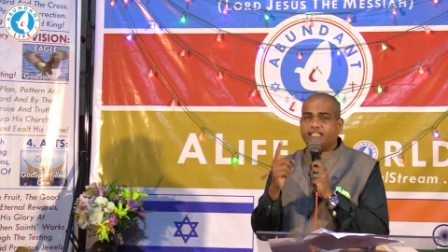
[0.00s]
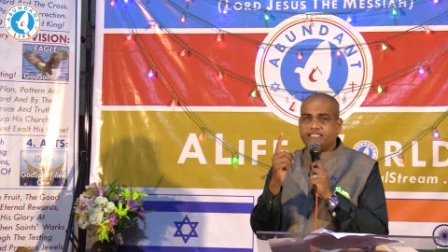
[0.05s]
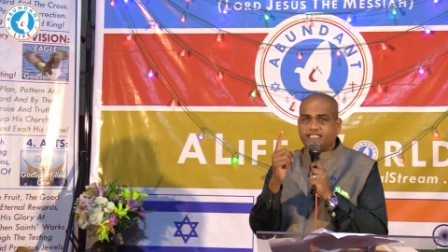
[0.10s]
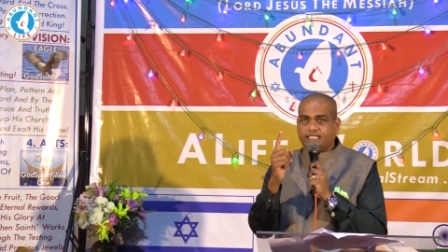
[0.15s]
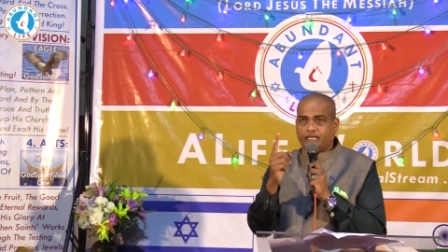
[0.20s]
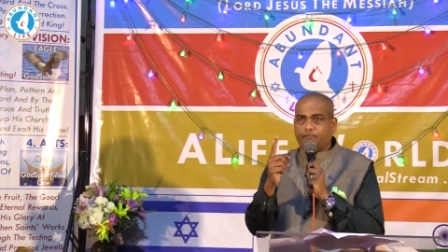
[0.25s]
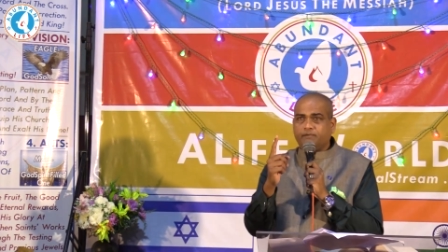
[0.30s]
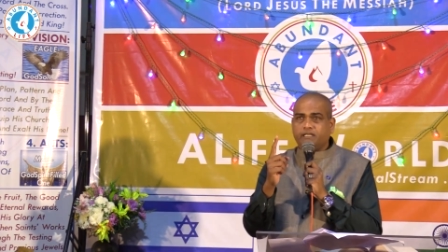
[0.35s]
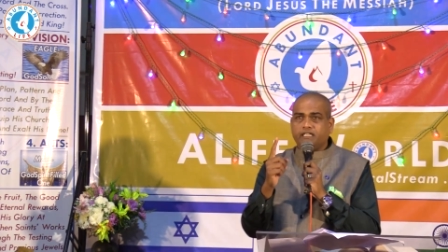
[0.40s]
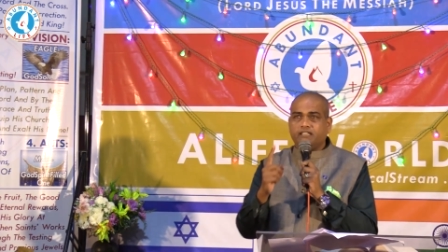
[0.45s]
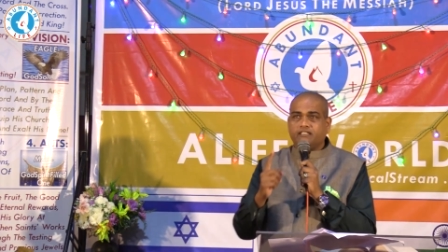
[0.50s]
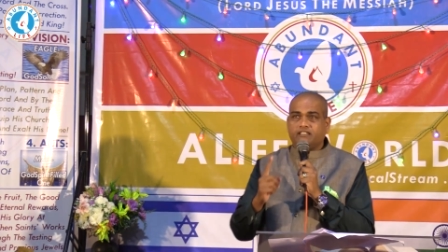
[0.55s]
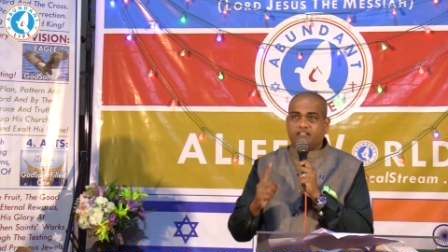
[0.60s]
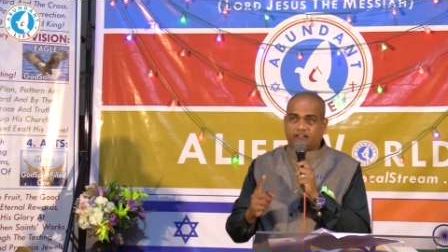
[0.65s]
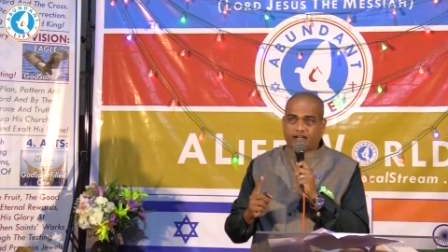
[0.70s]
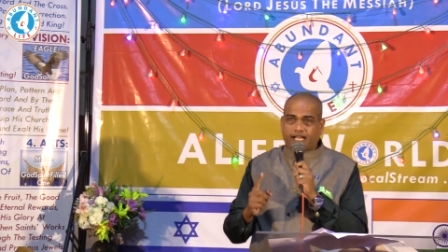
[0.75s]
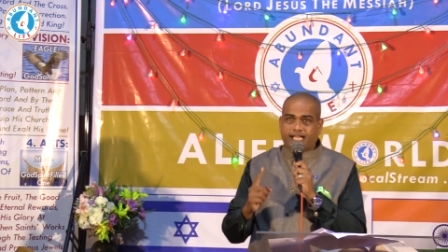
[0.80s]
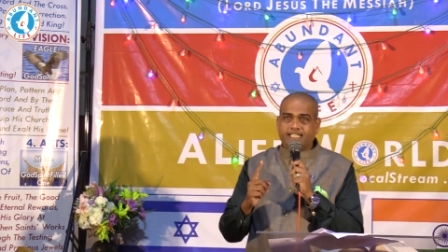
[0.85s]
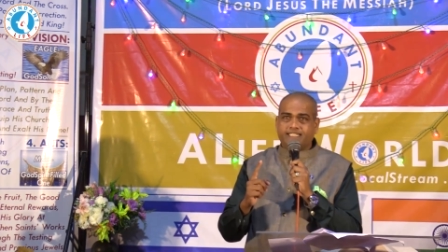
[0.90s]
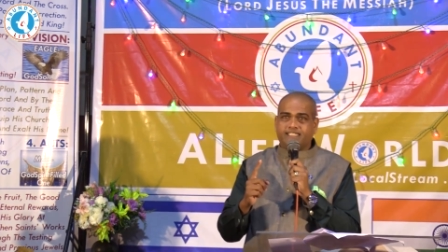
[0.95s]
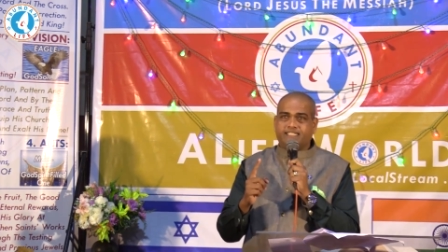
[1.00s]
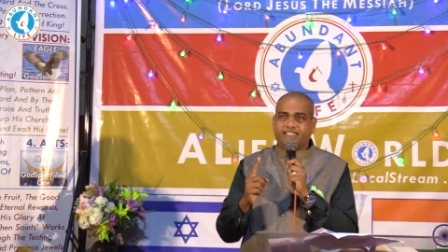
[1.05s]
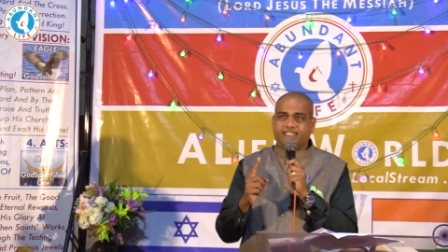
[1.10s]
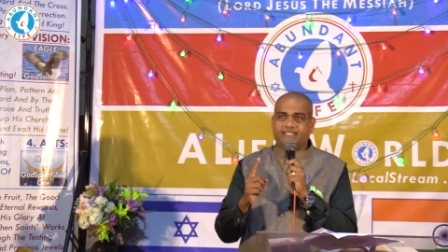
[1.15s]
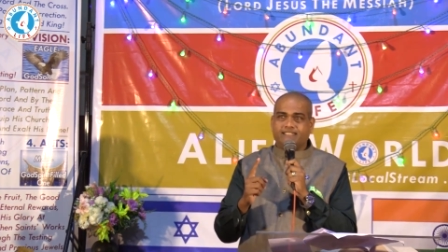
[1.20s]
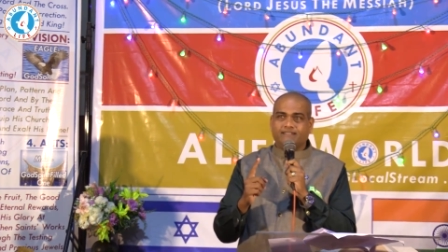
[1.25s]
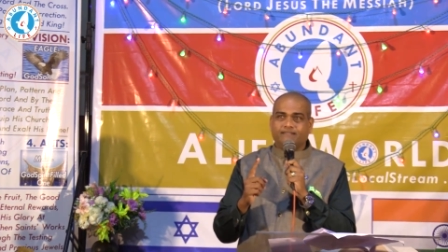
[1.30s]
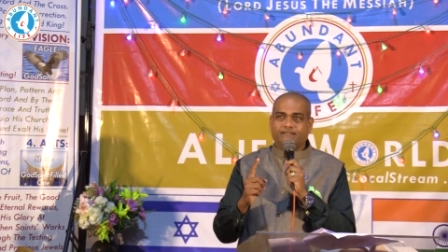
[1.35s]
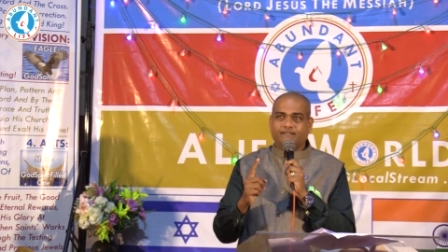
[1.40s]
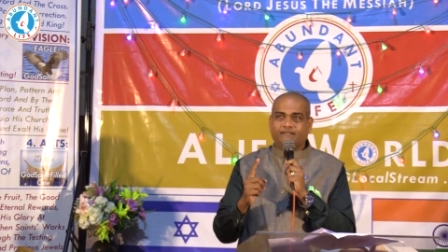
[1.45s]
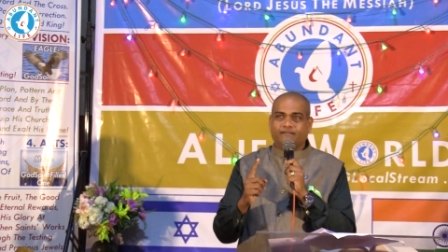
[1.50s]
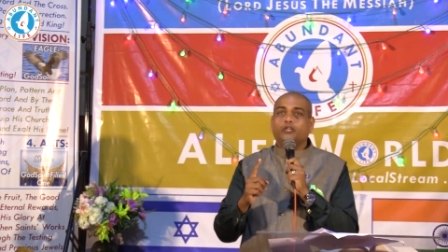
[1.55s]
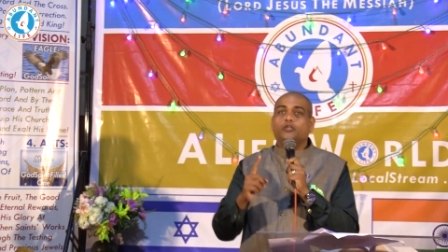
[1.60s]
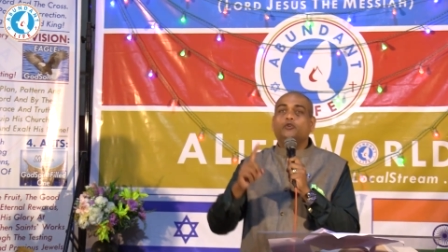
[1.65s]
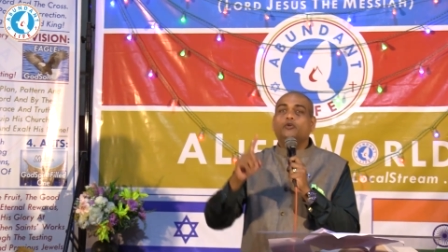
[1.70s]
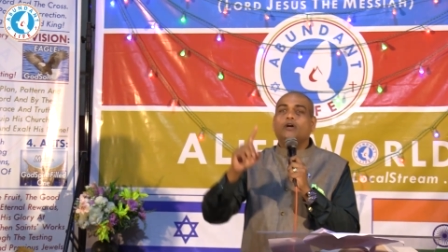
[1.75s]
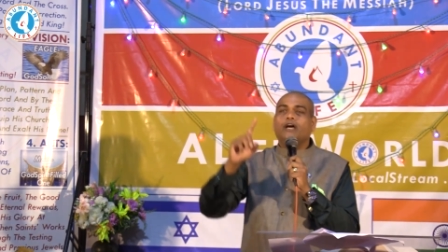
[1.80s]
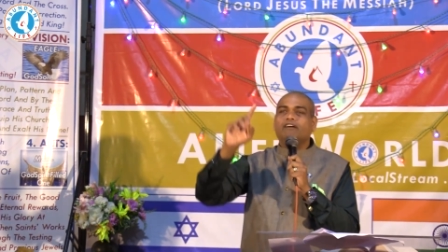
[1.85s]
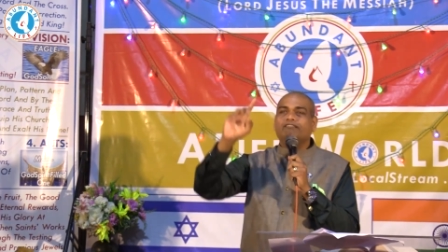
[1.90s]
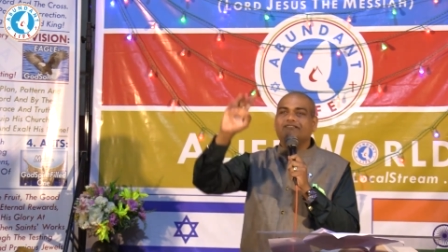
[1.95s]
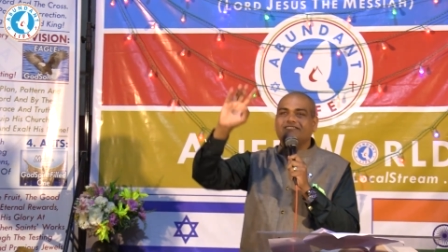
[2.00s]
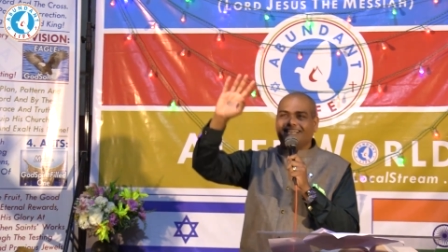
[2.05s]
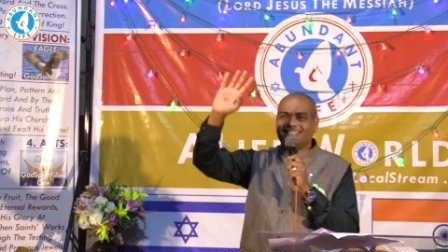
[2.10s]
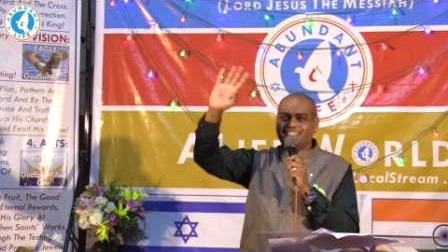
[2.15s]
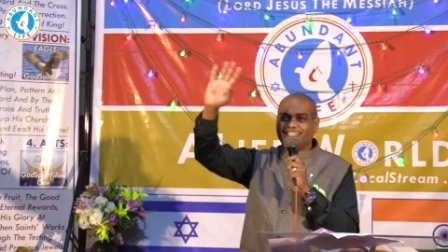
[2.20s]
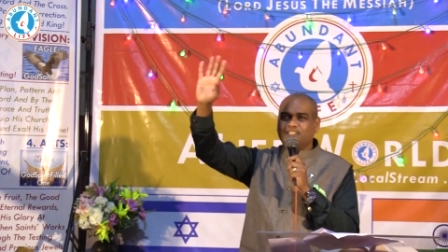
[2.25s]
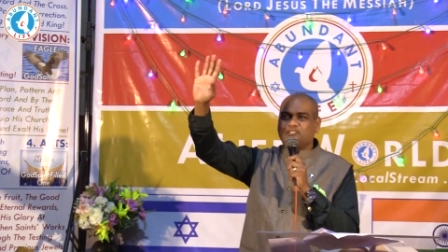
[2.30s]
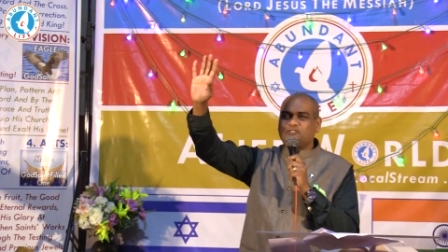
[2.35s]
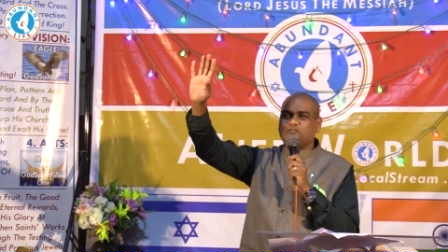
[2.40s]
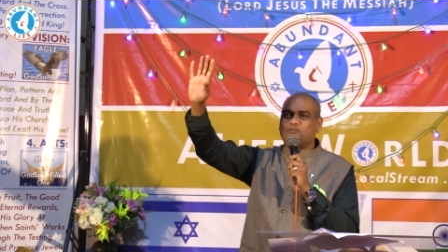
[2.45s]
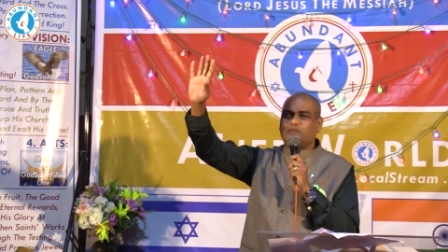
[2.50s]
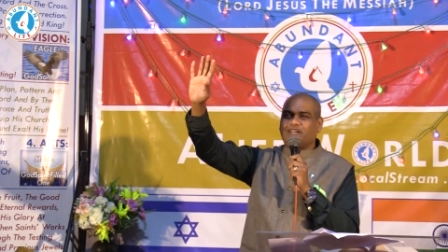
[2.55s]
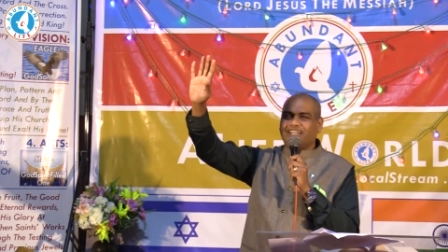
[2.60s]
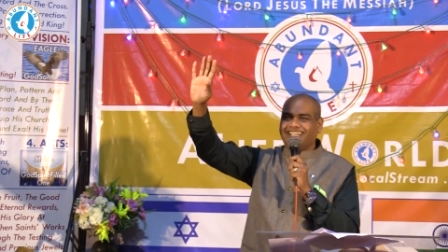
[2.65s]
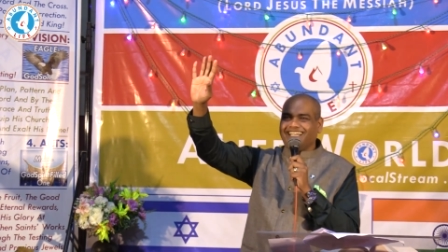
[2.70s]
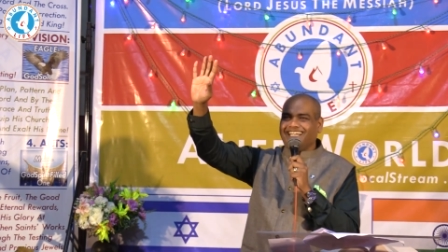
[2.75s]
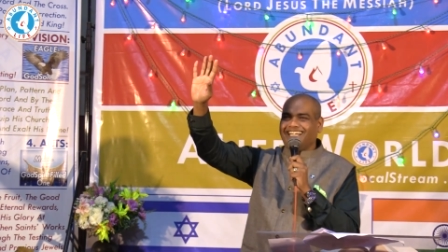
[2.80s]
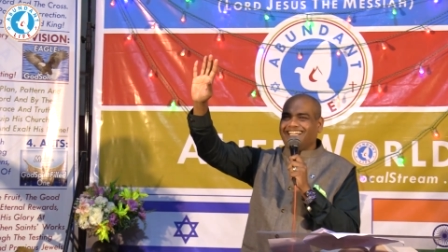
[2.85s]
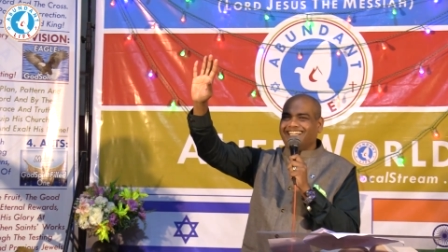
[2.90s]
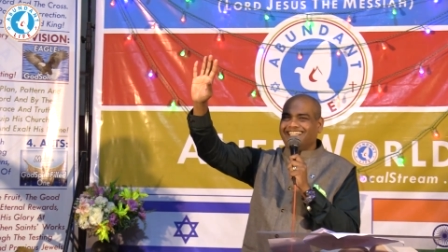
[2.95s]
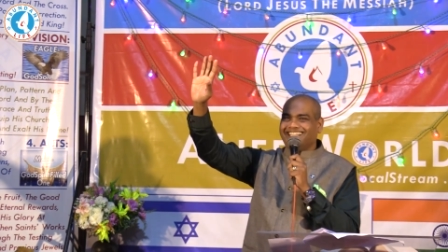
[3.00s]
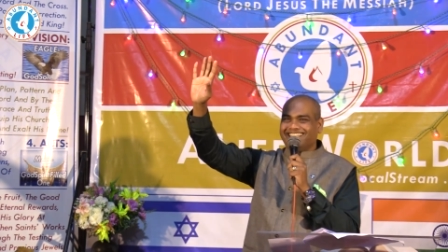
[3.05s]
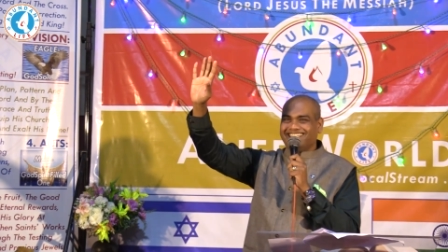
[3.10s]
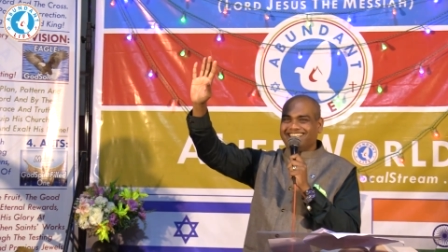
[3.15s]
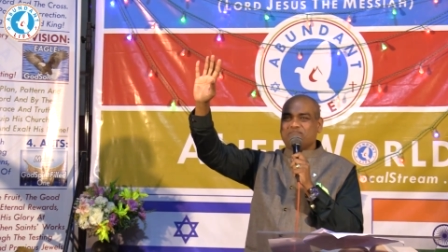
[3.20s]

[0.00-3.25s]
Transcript: accepted Christ, you have nothing to worry